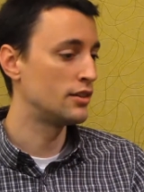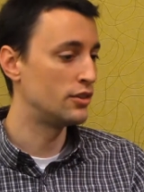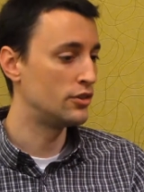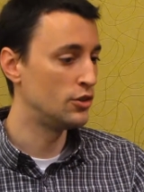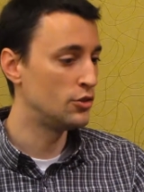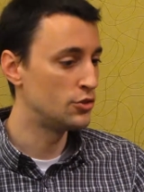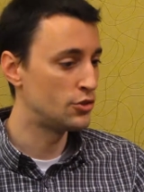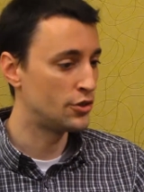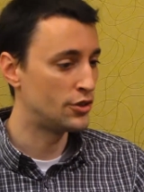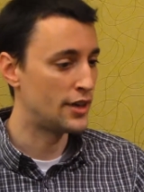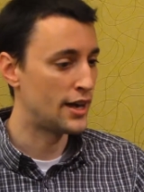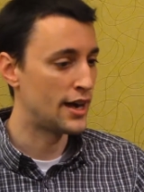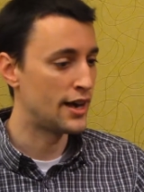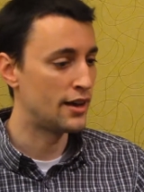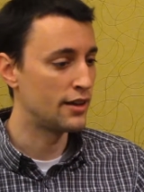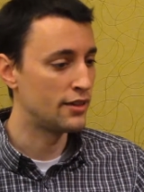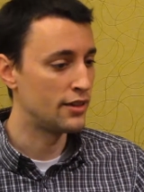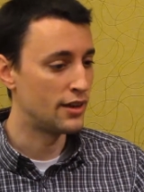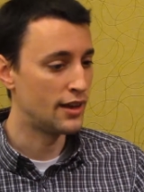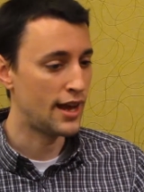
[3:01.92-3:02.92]
this user
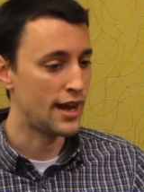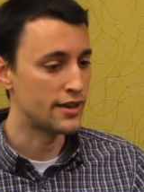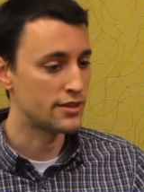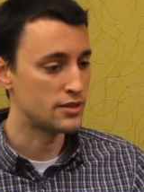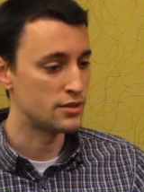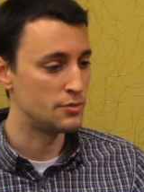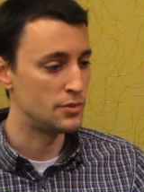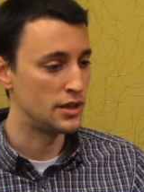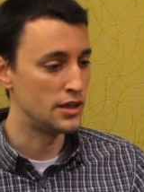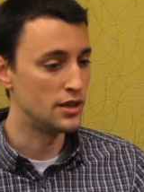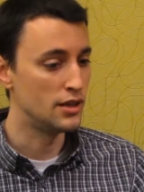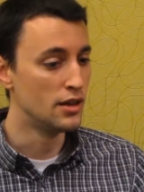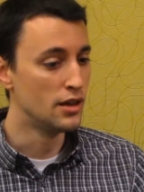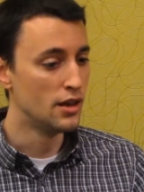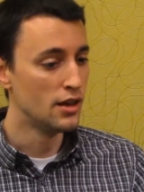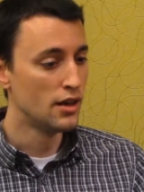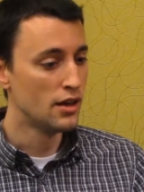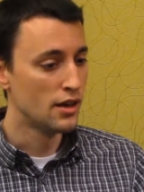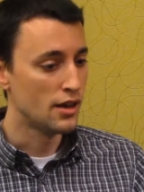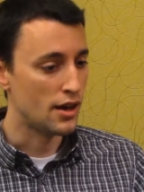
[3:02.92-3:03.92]
data that has to be,
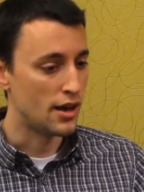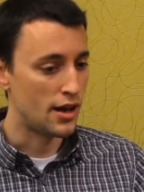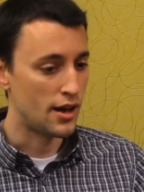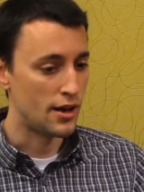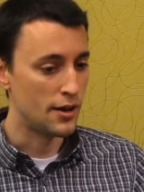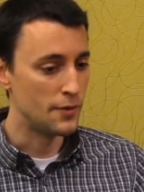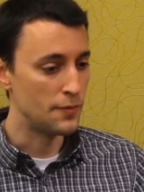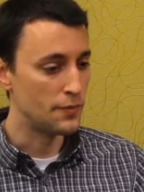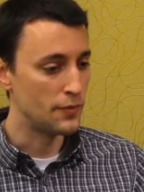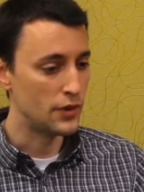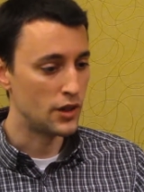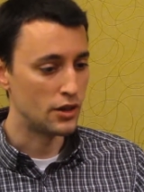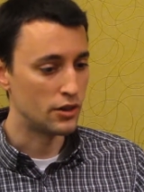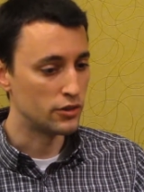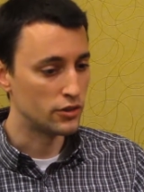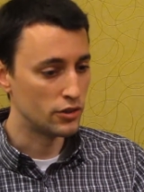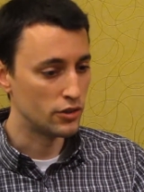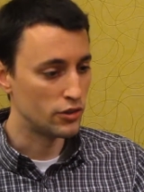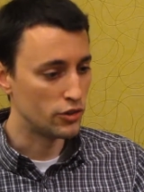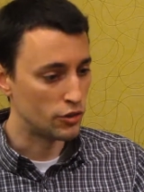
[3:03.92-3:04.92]
uh, you know,
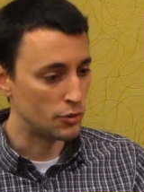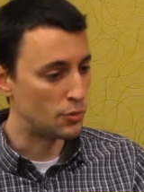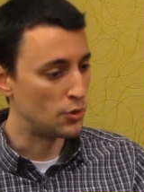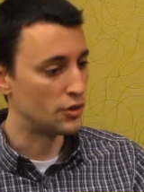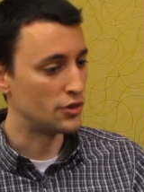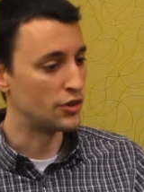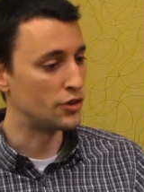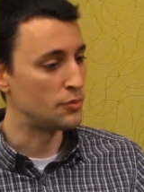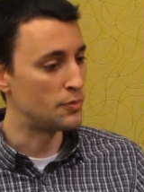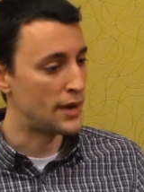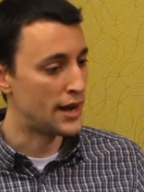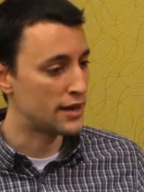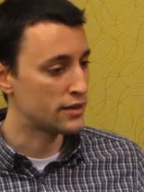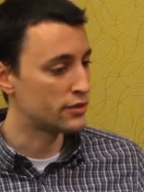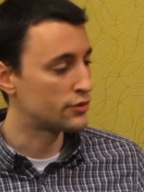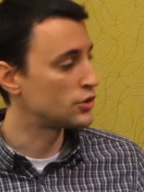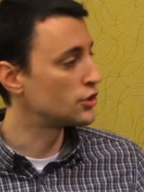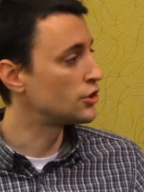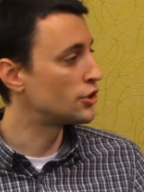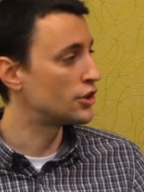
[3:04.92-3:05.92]
support this
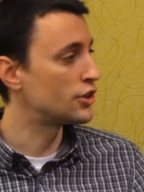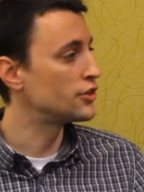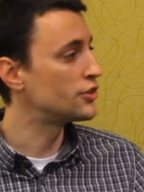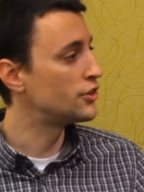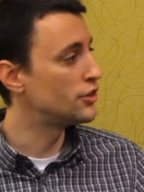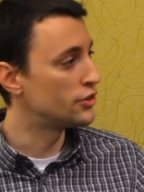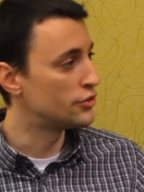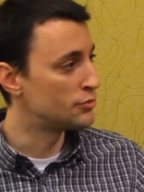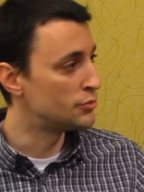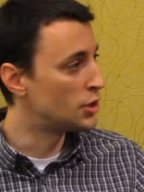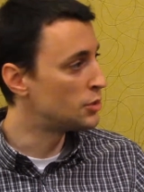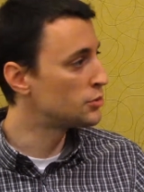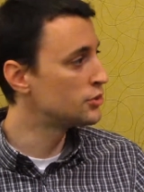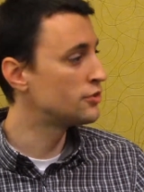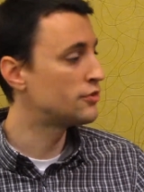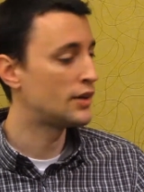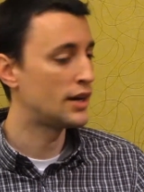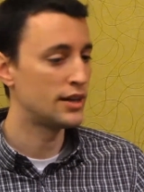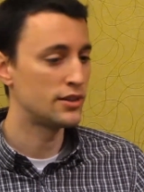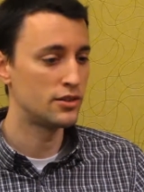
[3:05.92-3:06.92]
massive concurrency of mobile
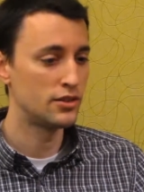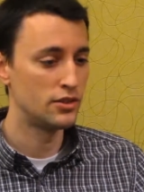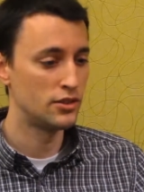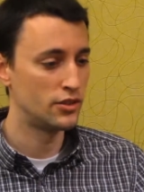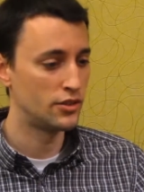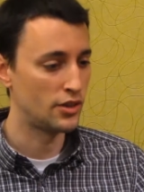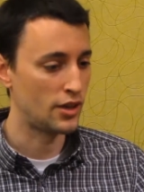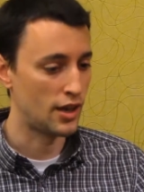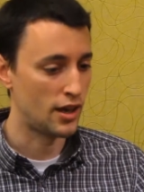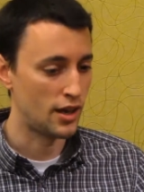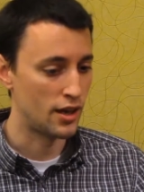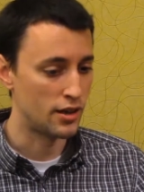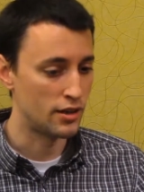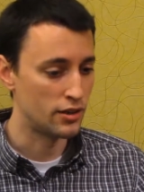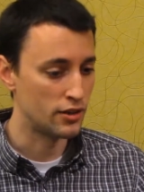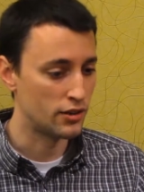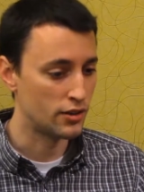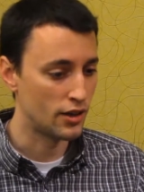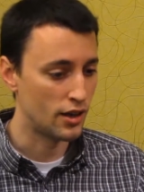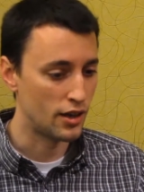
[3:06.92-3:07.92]
devices
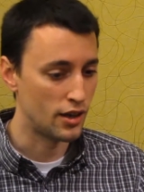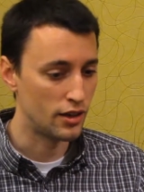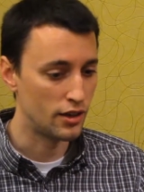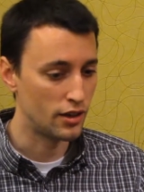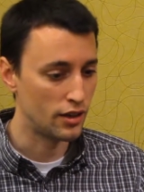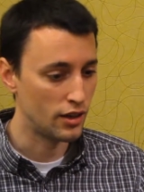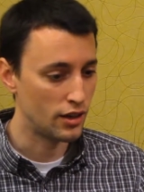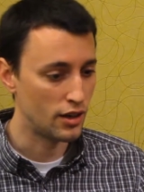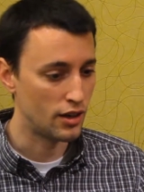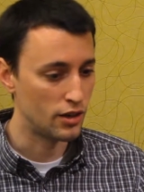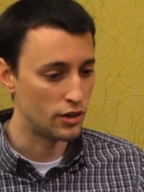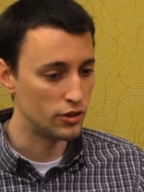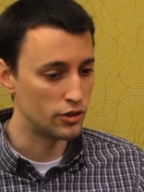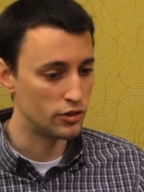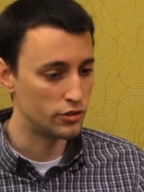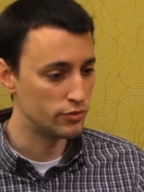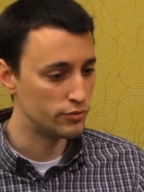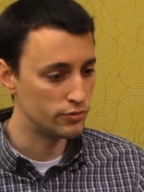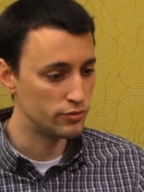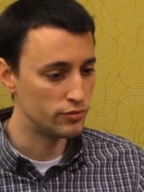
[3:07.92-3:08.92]
and, uh, you know,
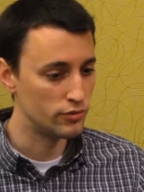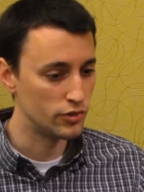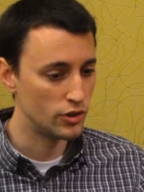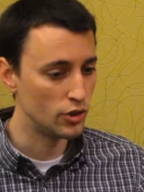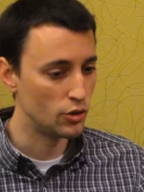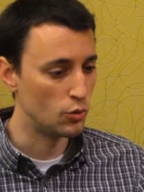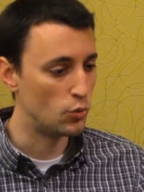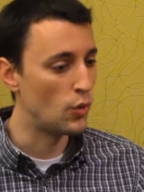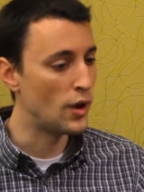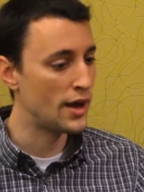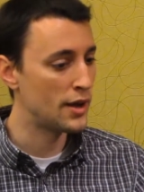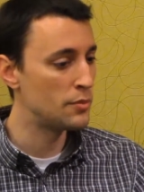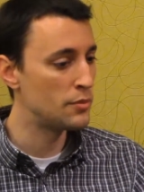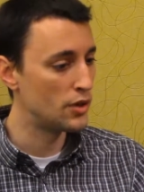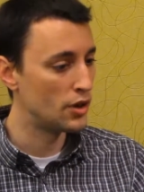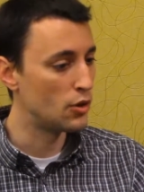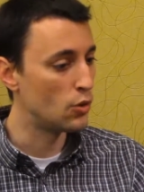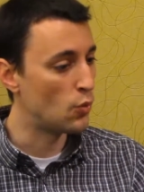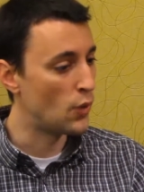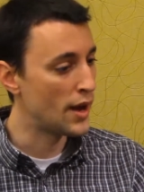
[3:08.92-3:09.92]

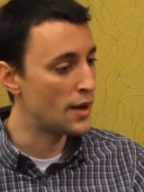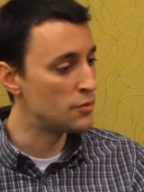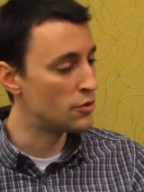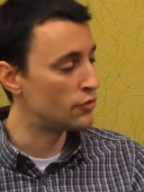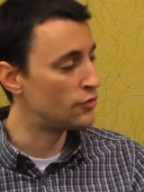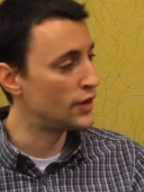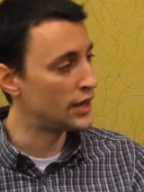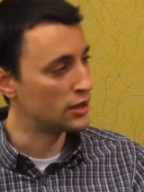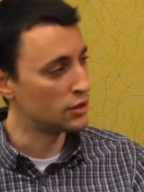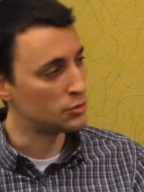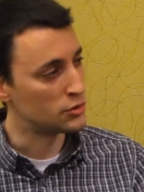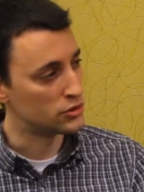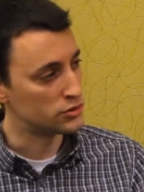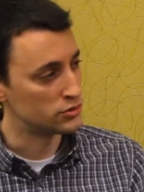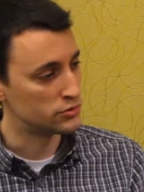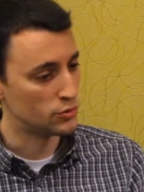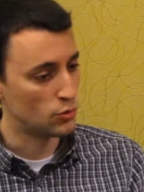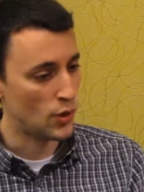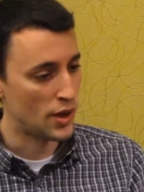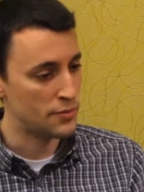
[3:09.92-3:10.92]
web, web
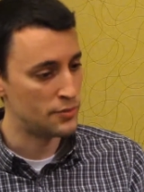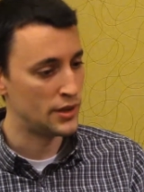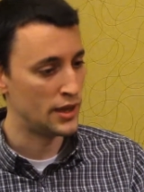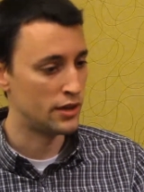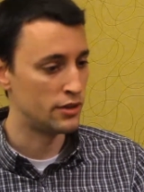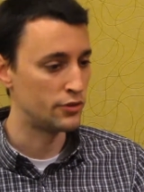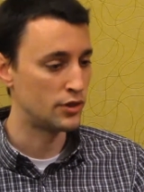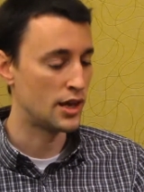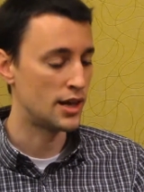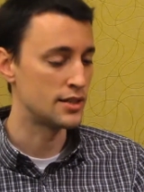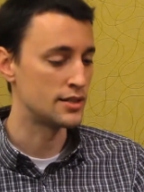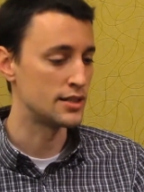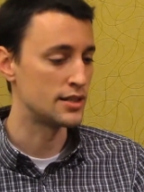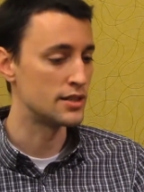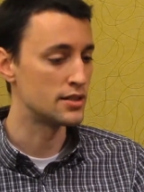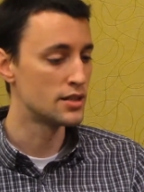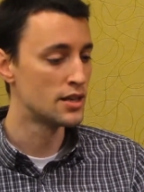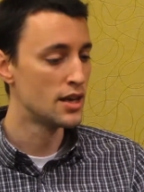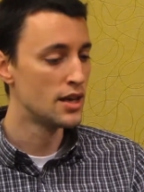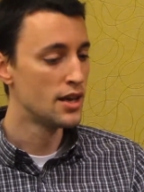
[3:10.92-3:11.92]
available, web native
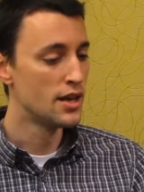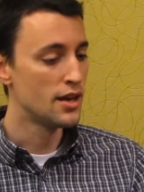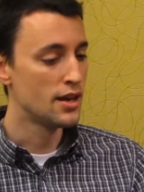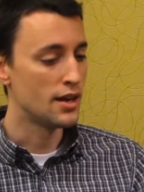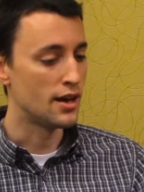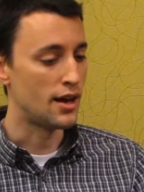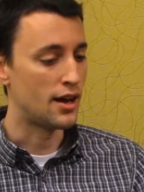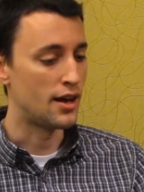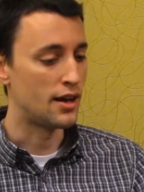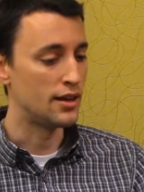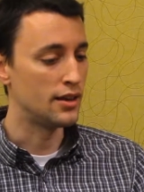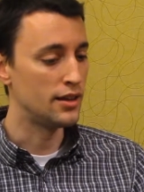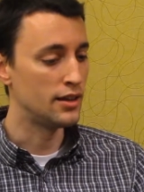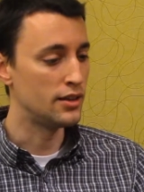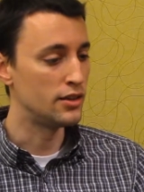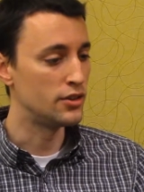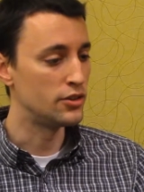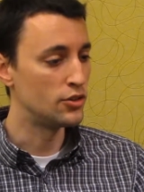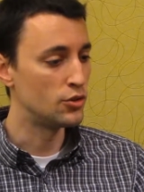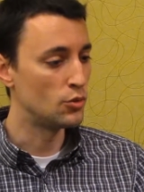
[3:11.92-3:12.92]
content uh,
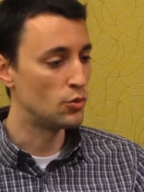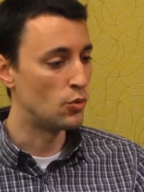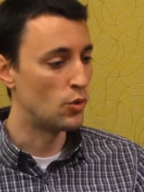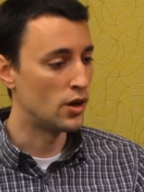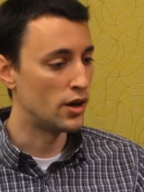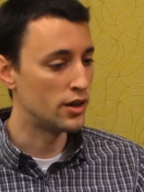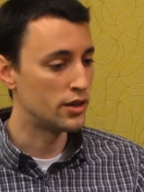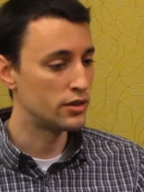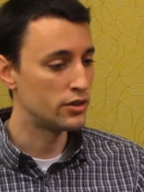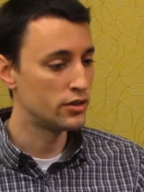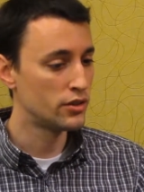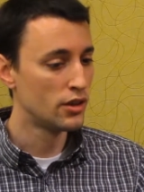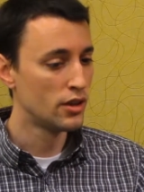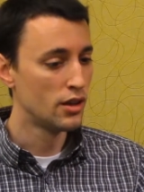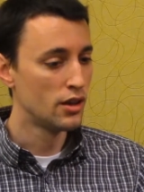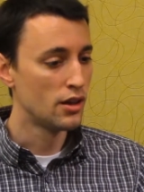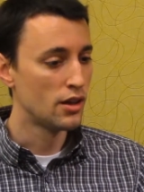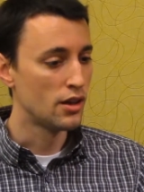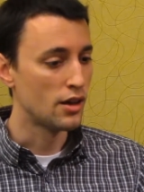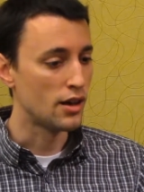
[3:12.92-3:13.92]
is what
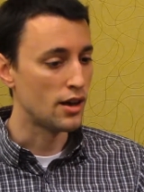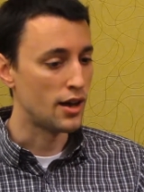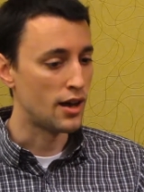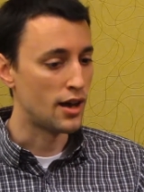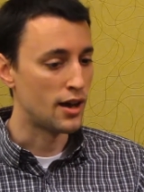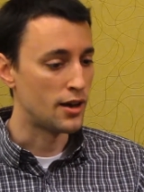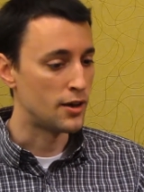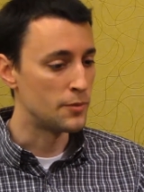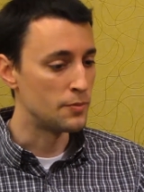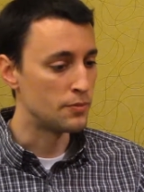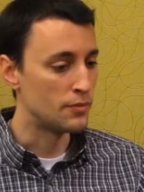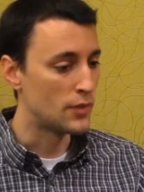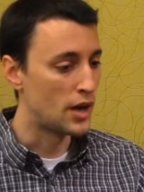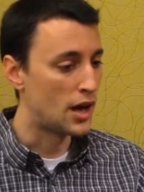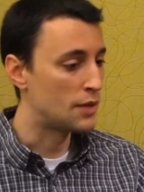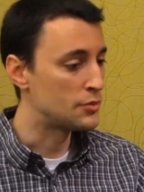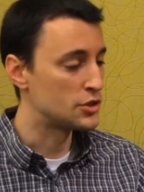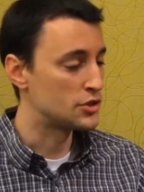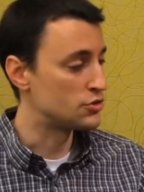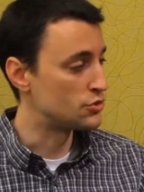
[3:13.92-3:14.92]
um,
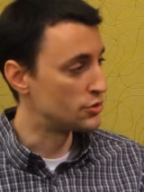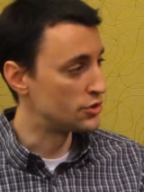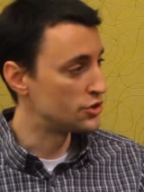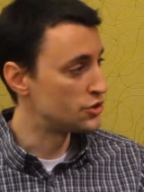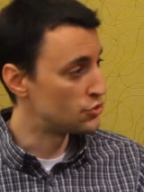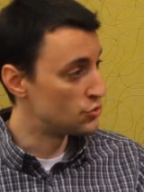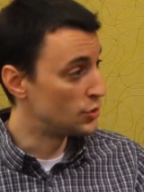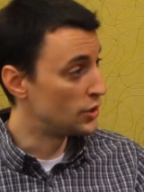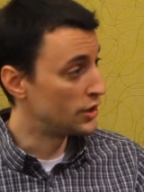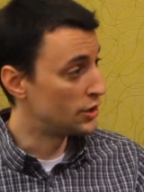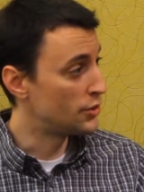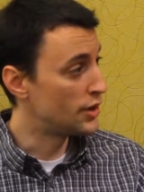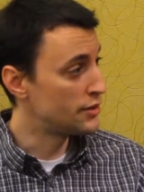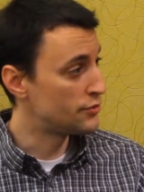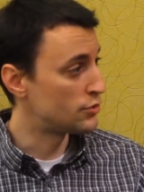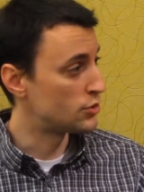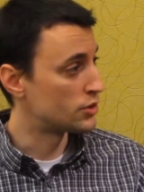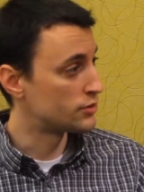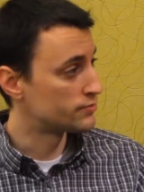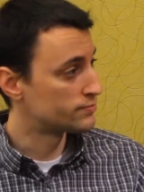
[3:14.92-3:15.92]
object storage is really great for.